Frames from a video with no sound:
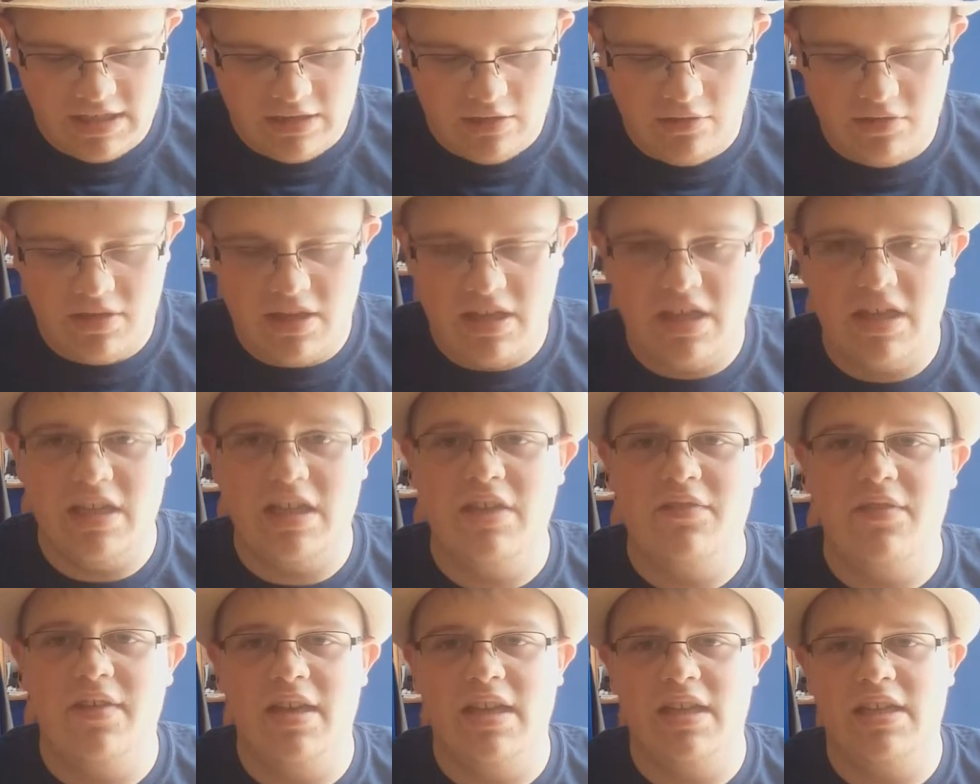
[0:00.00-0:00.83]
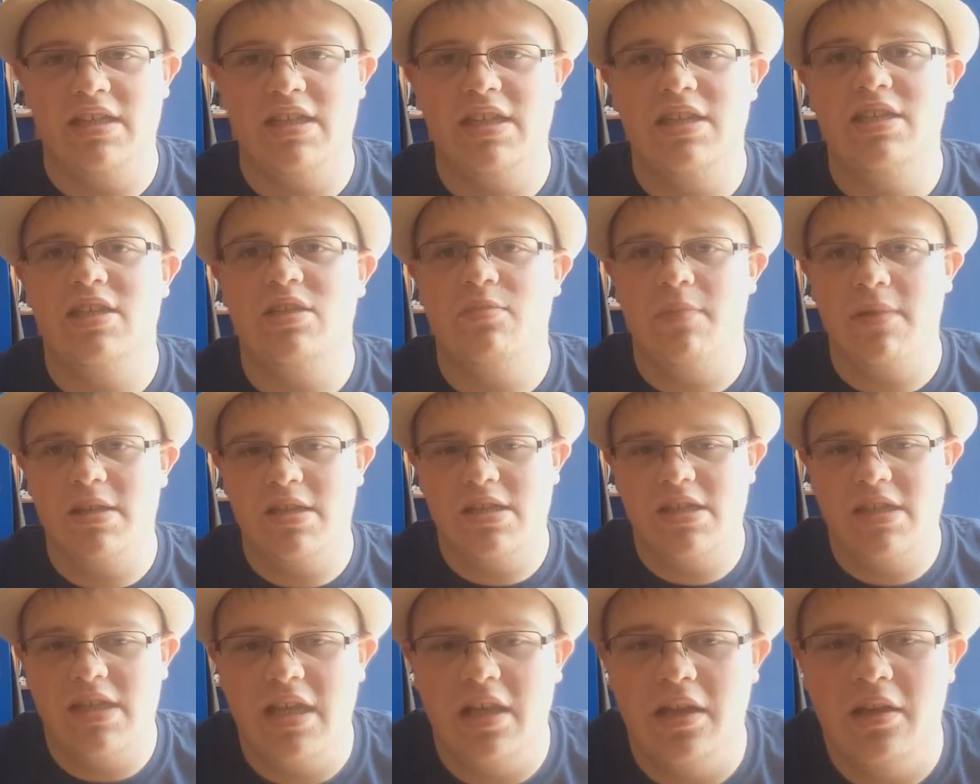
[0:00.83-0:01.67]
I don't think it even exists, but
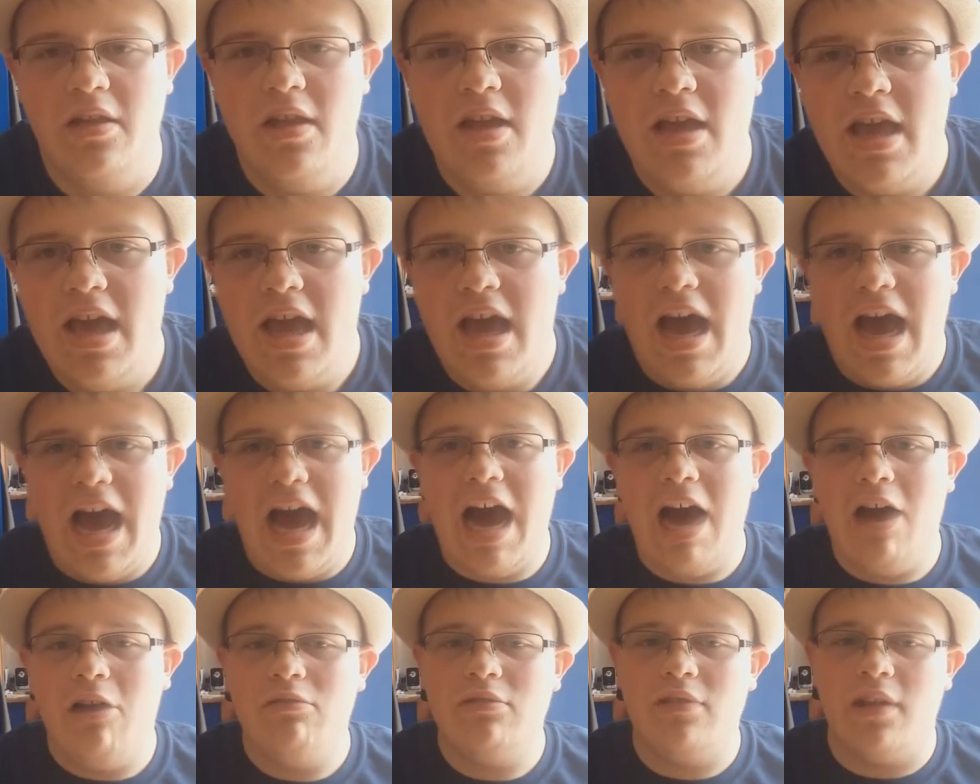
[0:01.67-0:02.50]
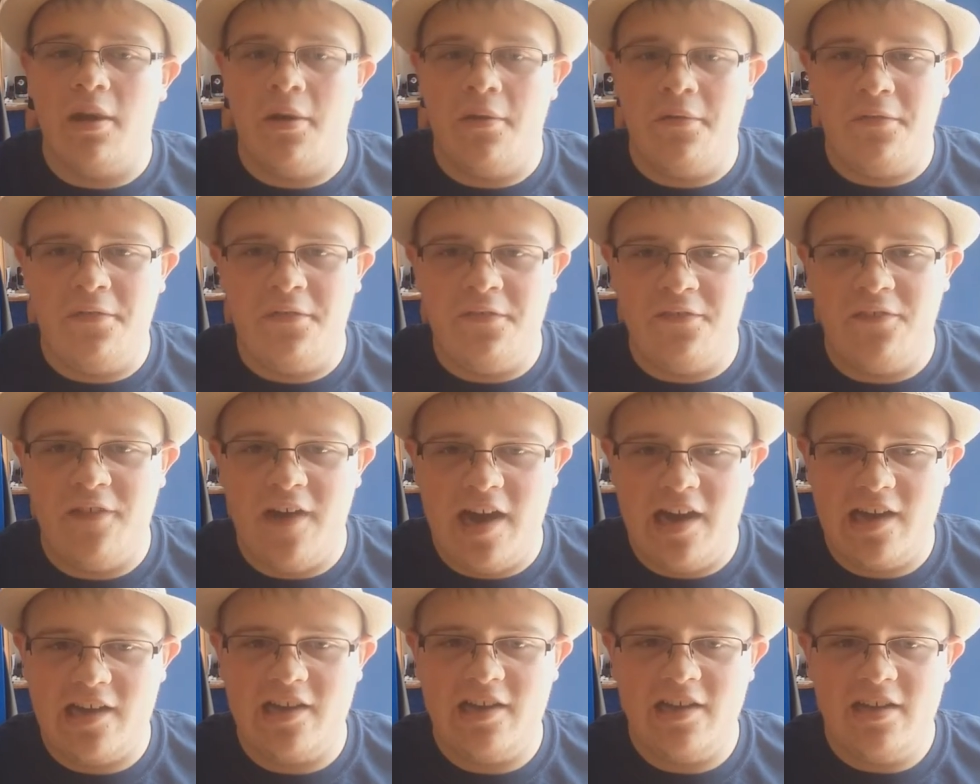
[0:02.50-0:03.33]
still, how the
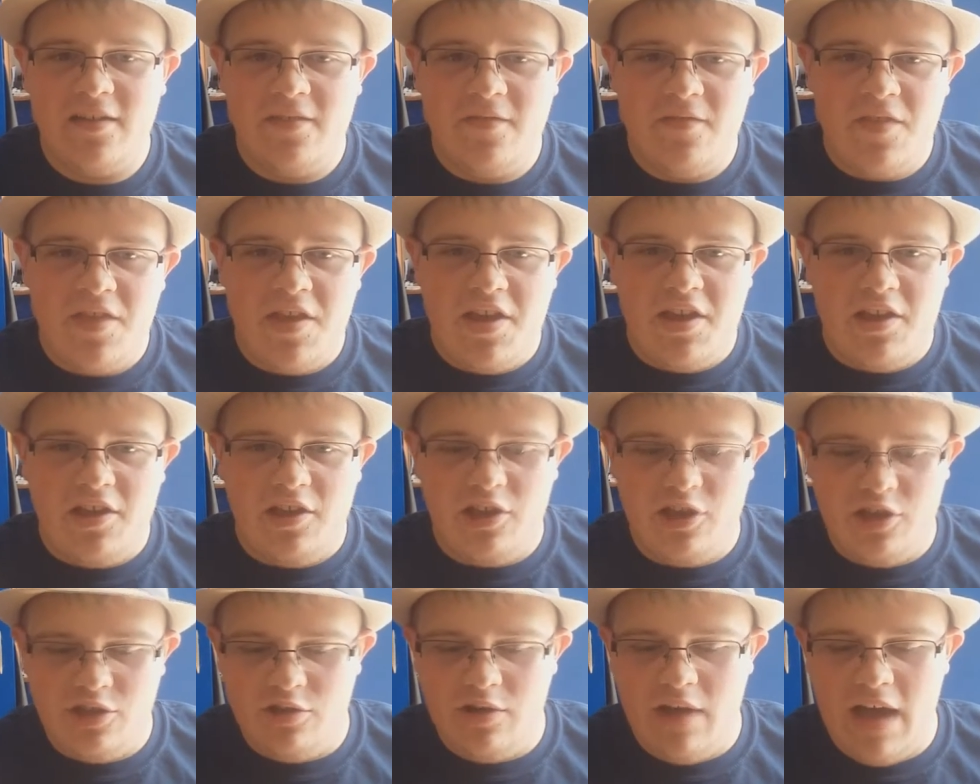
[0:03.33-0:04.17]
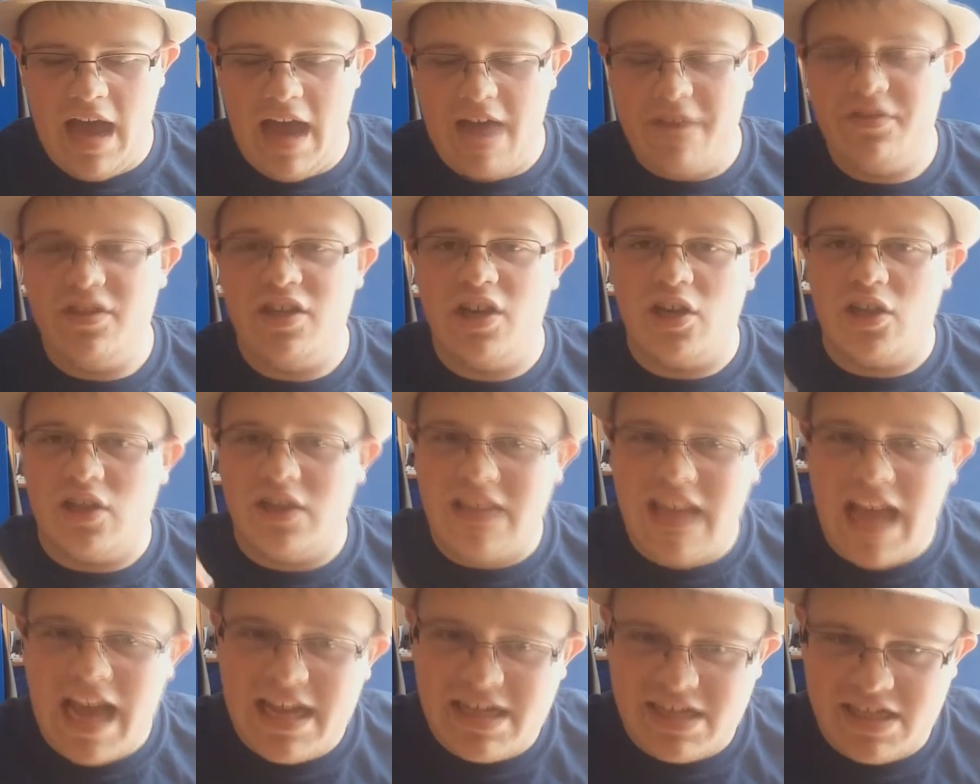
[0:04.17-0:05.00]
fuck do you have the
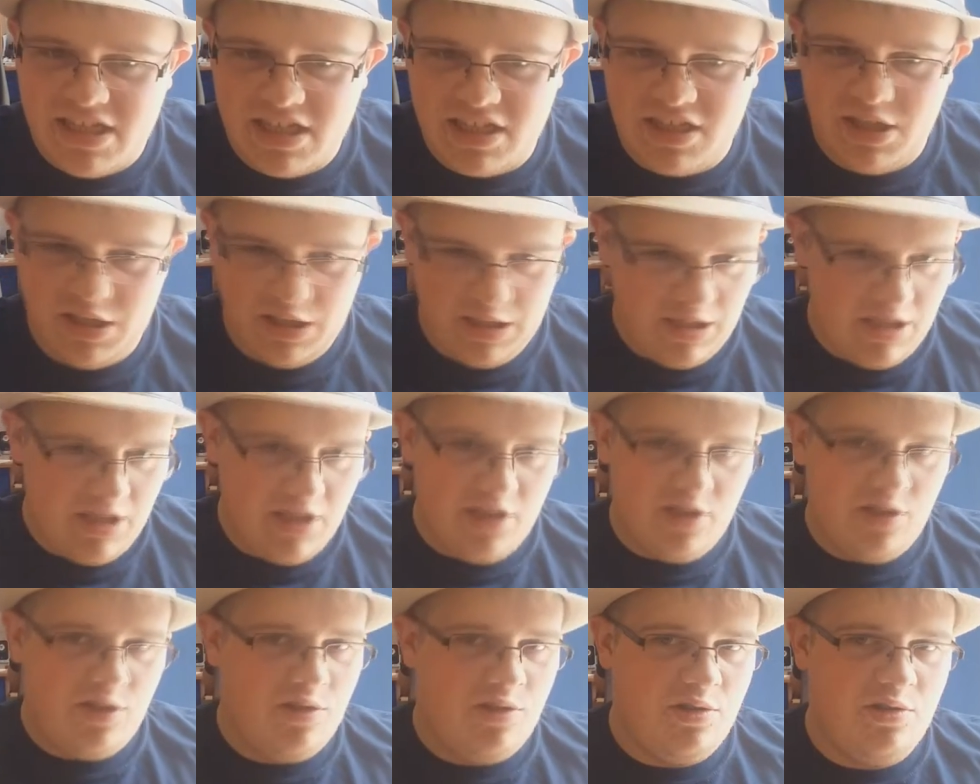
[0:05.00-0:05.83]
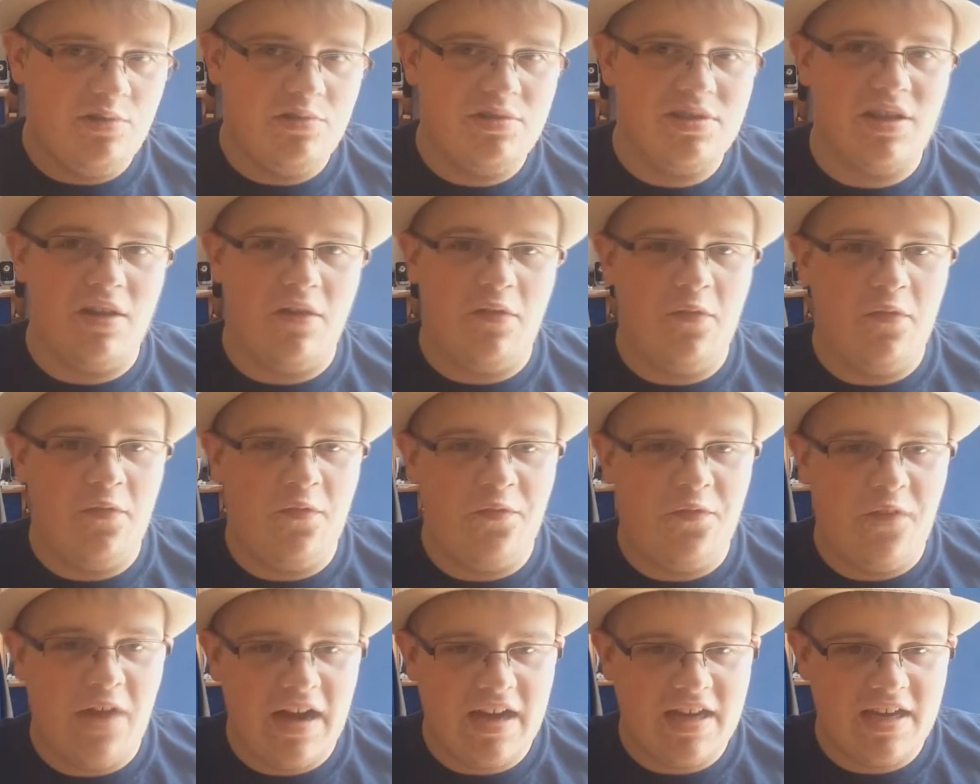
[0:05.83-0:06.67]
audacity to use the
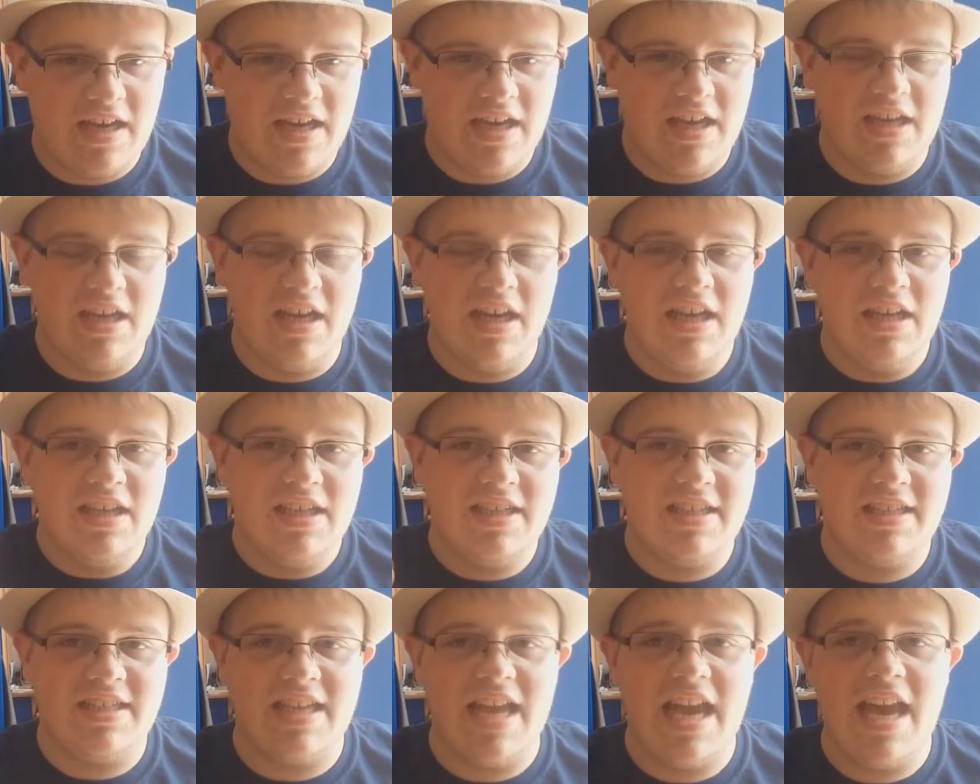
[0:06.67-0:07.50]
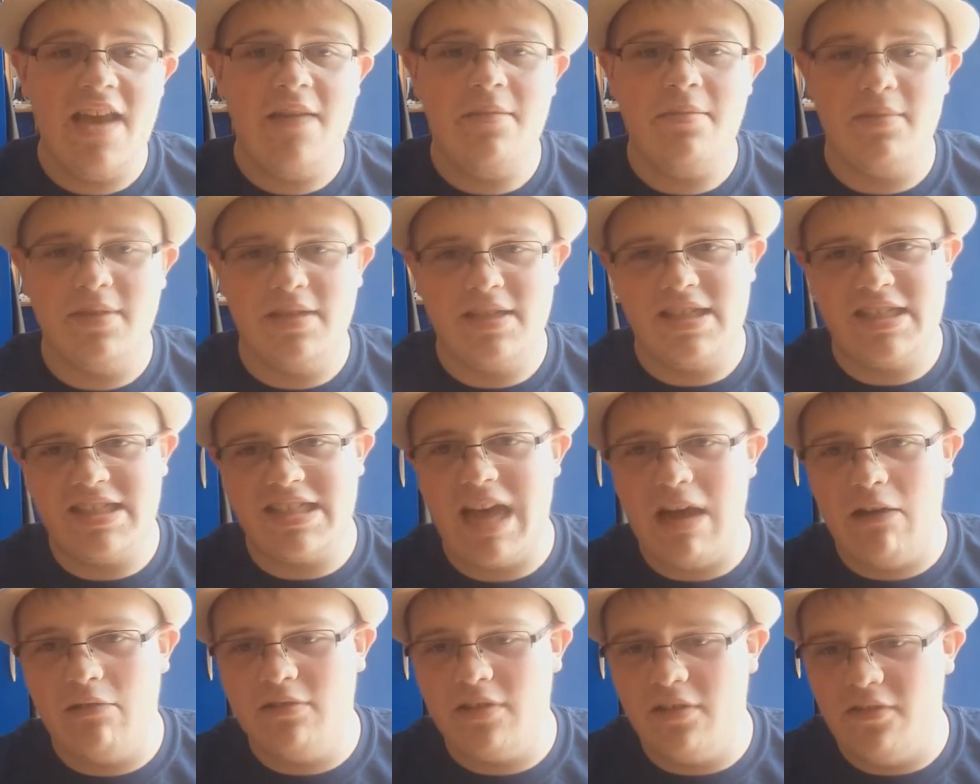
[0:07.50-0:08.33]
fucking same
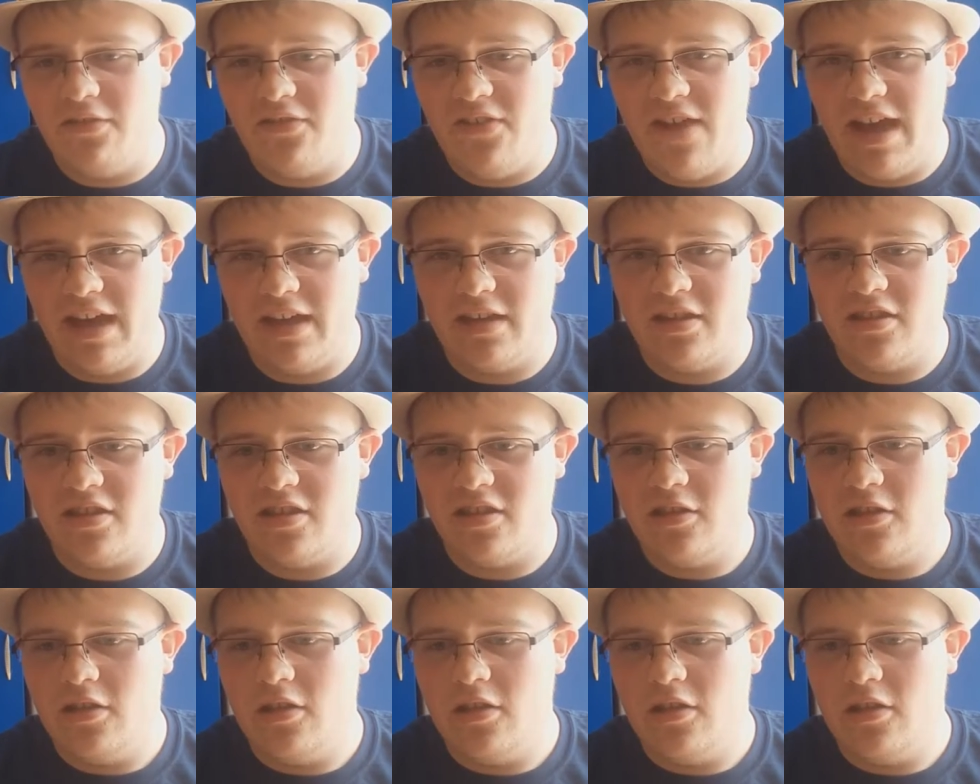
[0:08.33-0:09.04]
sound effect